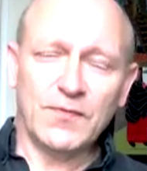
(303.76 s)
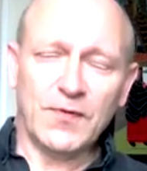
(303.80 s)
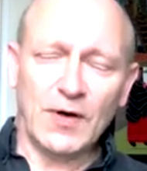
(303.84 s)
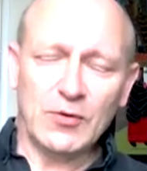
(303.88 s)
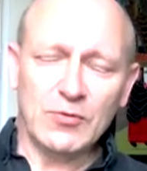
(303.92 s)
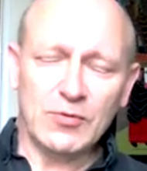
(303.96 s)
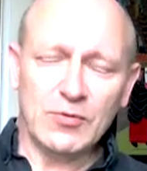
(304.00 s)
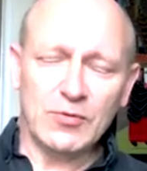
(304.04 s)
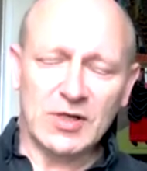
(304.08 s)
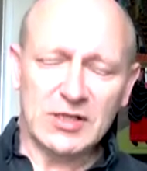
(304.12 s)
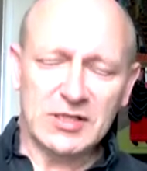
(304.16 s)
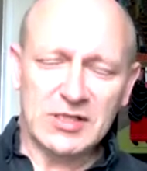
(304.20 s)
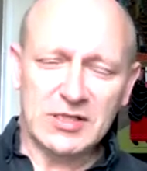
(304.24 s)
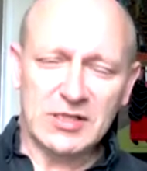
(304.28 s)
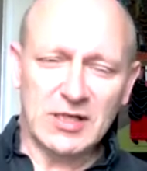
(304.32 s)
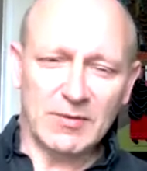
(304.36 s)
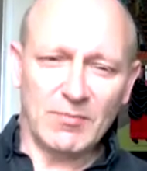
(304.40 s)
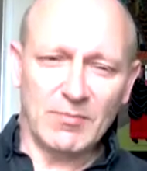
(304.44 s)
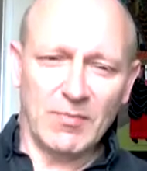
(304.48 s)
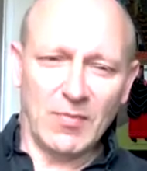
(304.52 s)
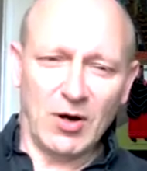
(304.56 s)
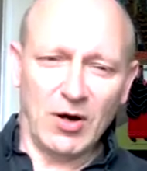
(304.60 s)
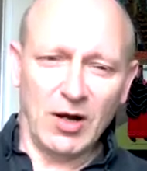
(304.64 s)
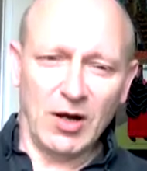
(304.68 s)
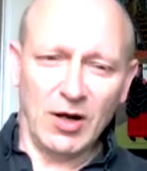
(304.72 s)
focus
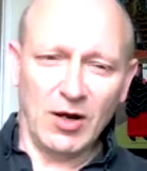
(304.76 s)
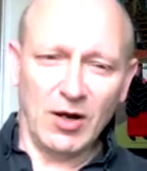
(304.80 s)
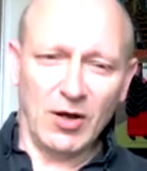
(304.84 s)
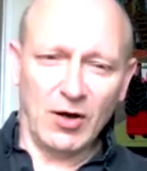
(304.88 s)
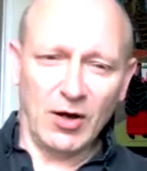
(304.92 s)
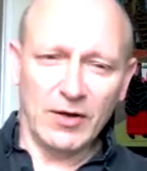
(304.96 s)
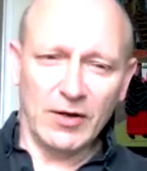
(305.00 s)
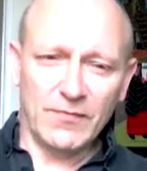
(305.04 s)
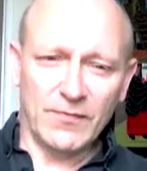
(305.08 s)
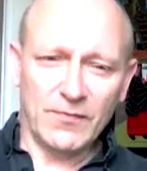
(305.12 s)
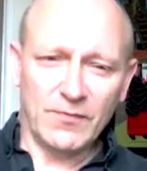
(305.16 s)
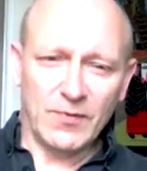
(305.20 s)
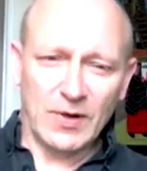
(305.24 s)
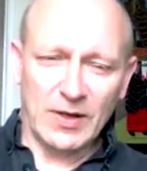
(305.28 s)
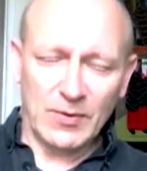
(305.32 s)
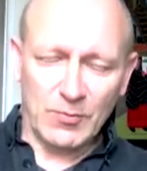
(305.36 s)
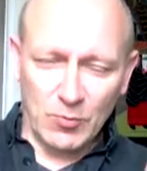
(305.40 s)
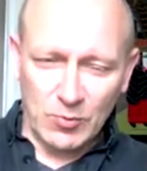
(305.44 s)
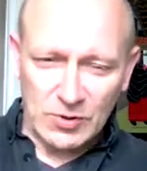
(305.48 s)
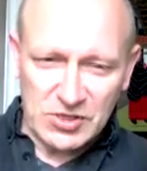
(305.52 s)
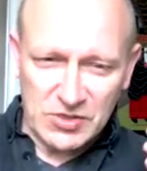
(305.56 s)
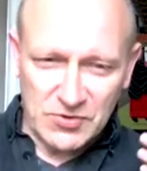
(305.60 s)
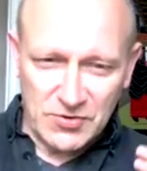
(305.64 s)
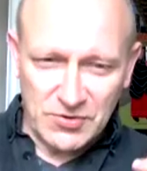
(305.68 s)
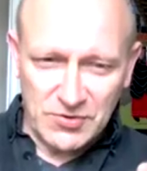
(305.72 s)
in my life
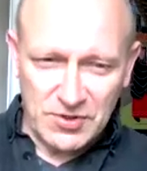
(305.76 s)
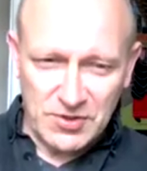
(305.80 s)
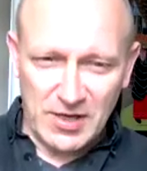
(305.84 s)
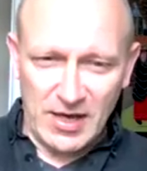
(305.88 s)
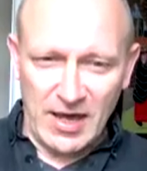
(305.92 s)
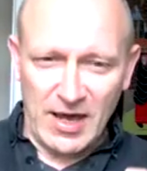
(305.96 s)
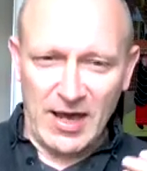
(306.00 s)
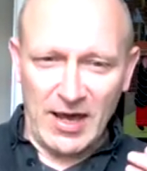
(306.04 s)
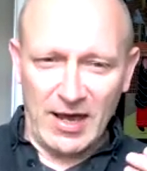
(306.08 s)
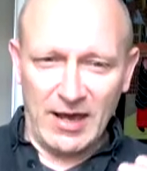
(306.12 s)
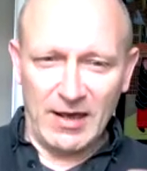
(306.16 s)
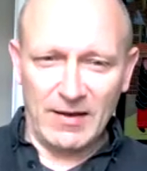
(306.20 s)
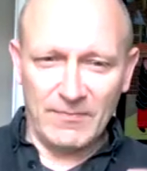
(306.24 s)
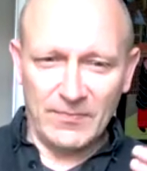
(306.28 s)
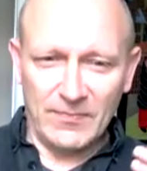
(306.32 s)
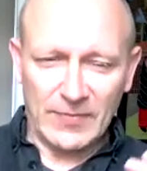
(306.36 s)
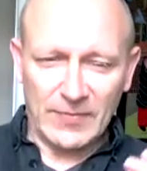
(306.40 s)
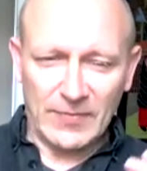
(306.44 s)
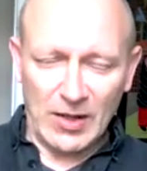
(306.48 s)
was there